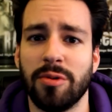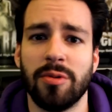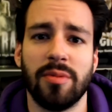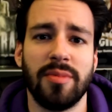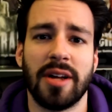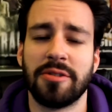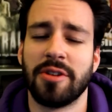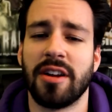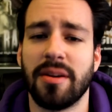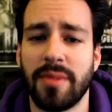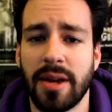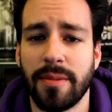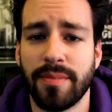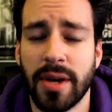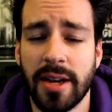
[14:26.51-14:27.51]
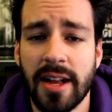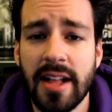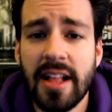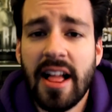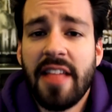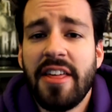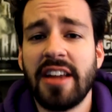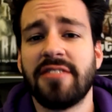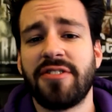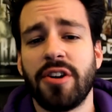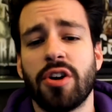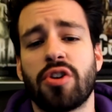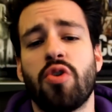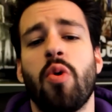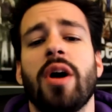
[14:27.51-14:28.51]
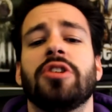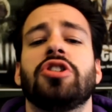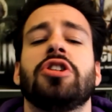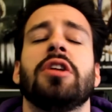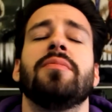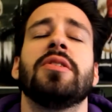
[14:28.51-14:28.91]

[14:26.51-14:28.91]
I'm not trying to be. But thanks for your question,